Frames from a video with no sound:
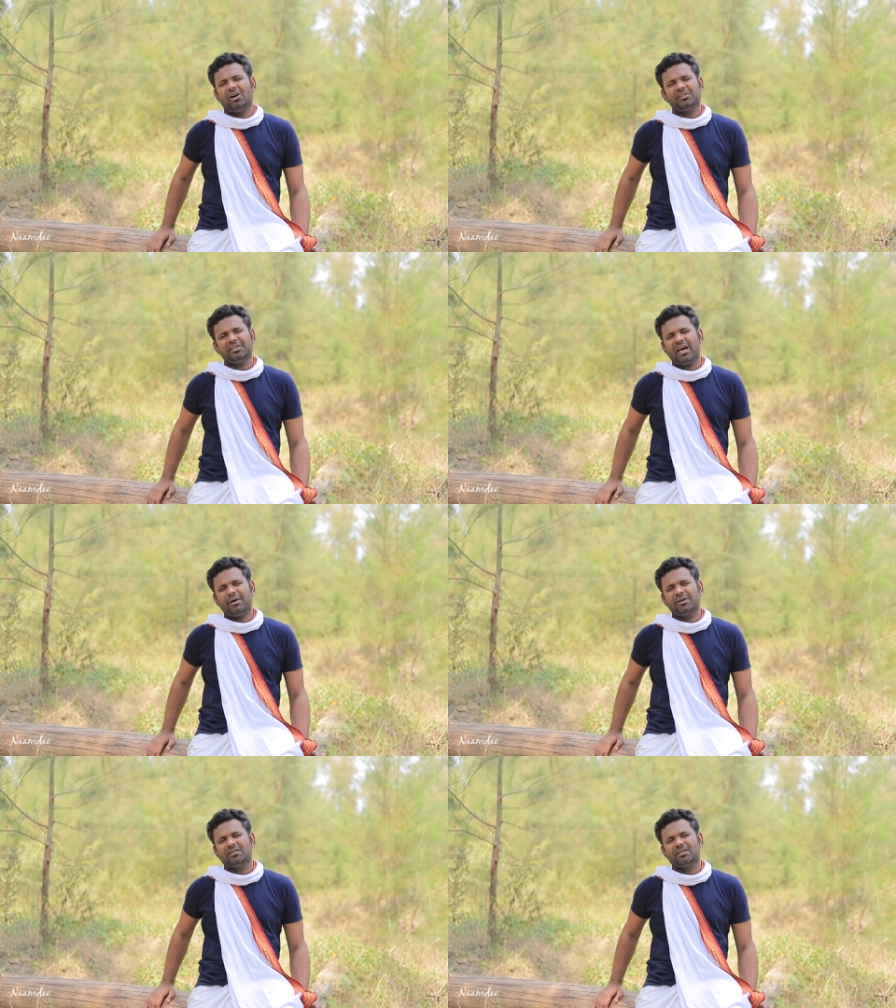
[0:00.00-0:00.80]
All that
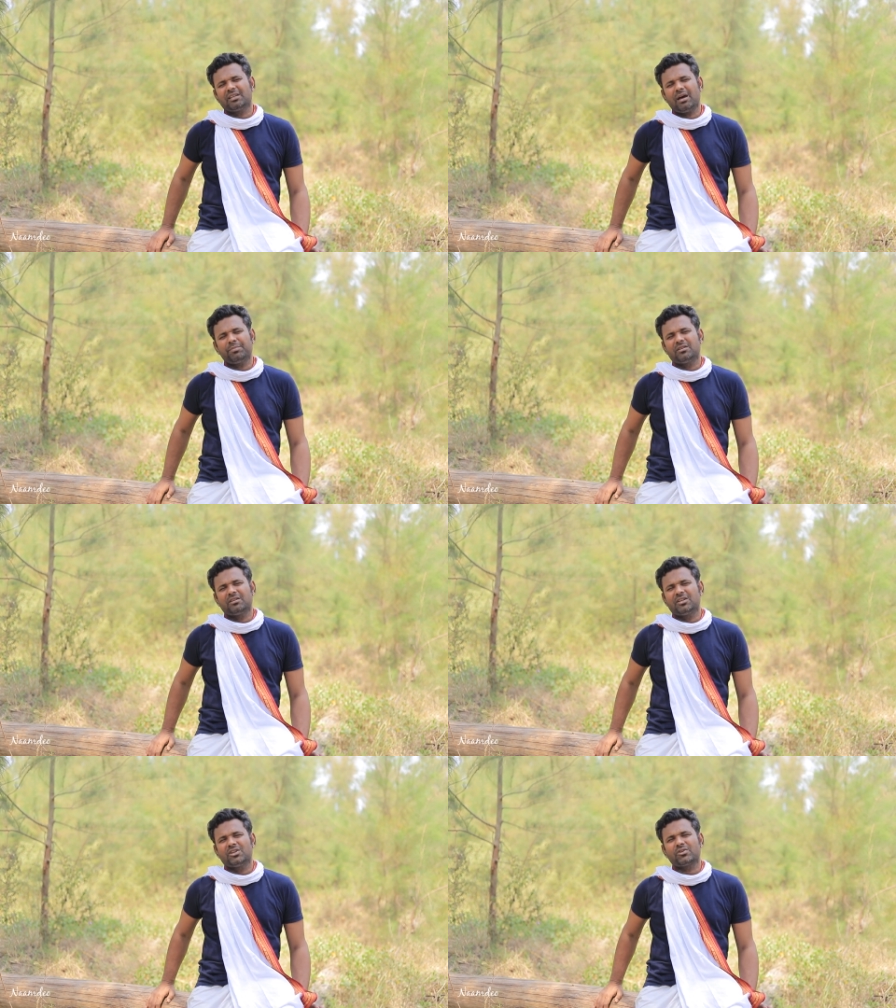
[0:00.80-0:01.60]
happened, it
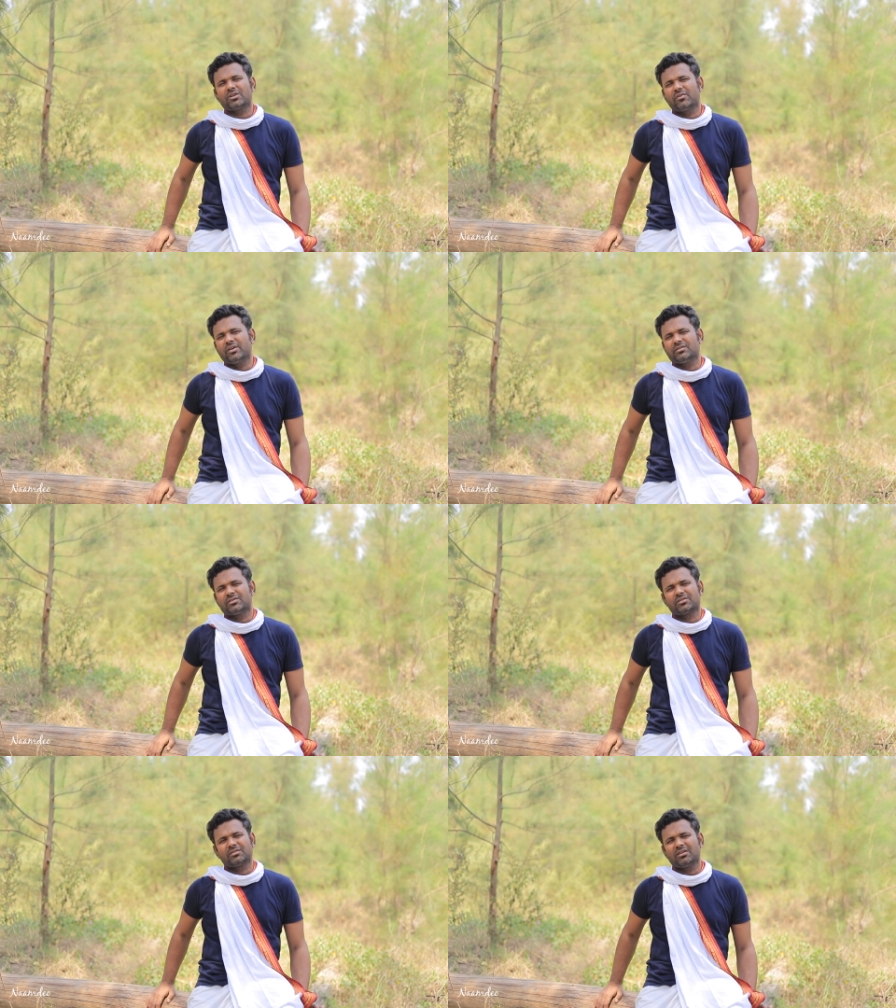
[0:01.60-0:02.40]
happened in
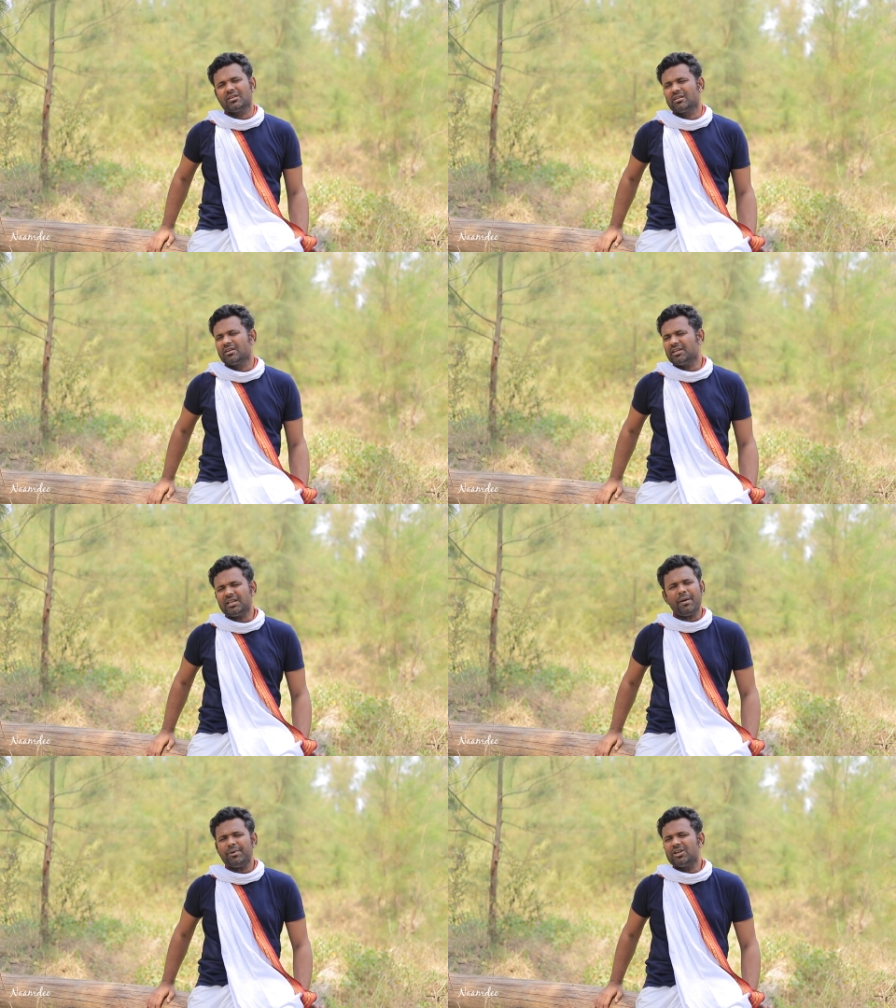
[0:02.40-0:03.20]
ignorance.
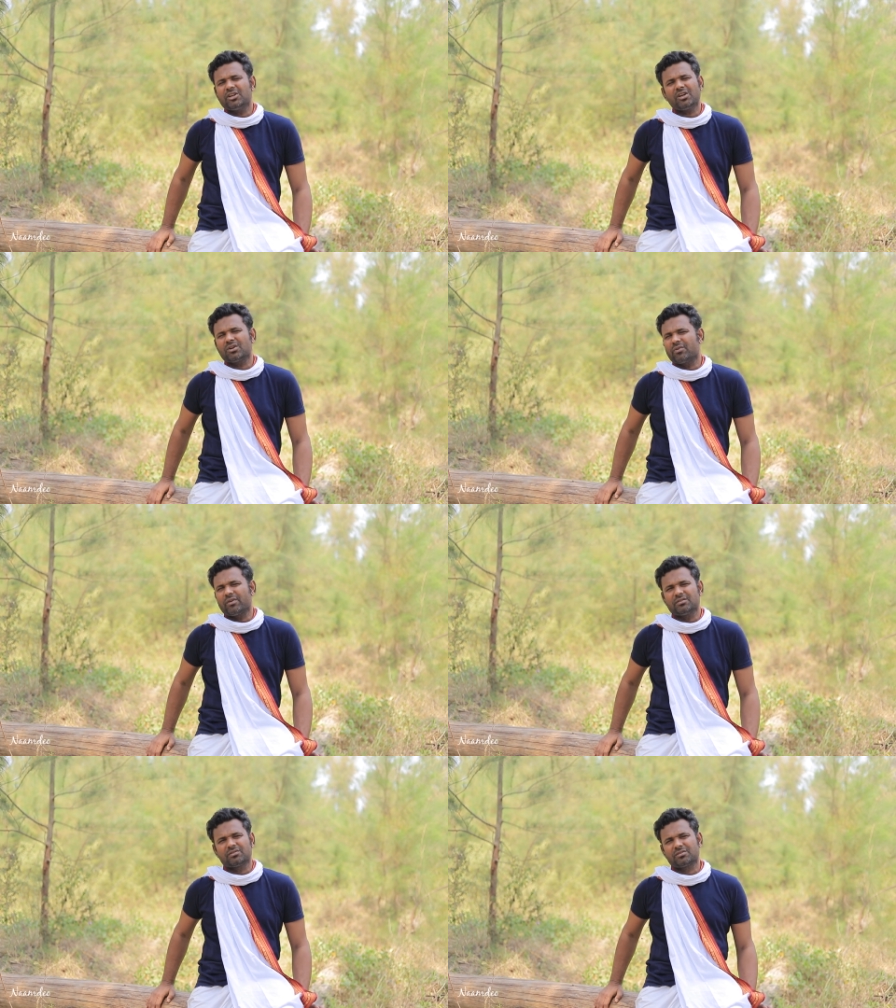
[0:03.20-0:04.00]
It happened in
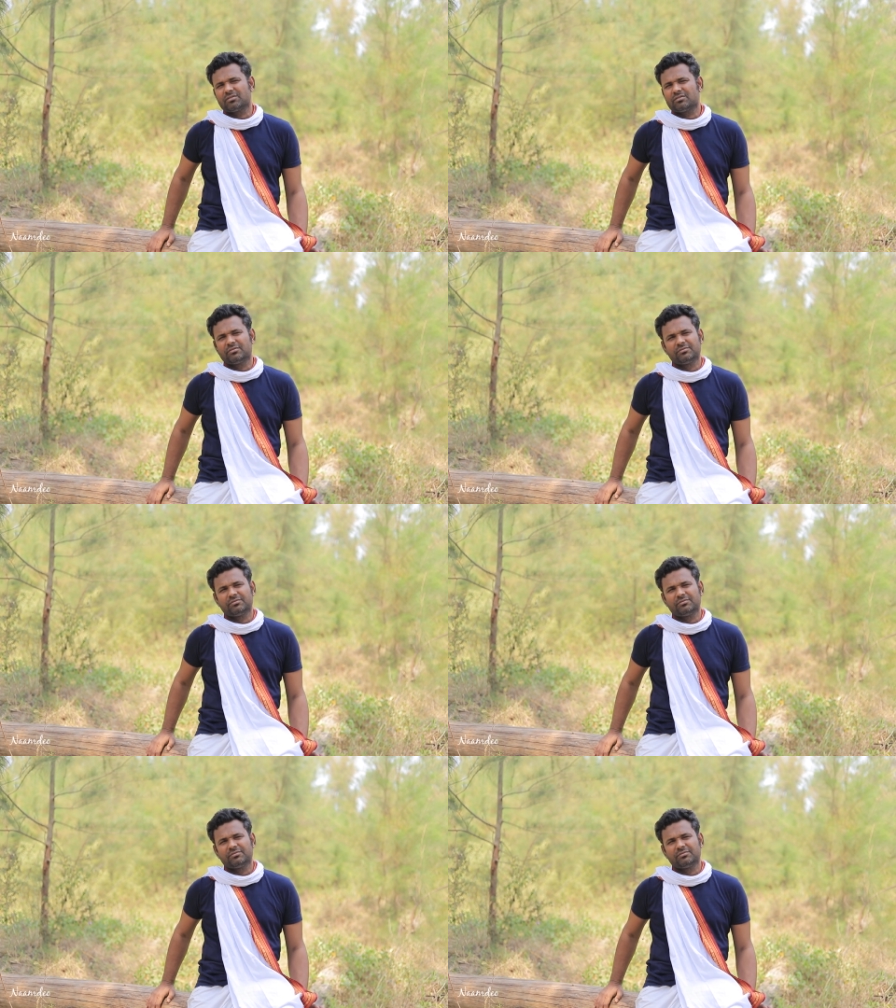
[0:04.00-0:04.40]
ignorance.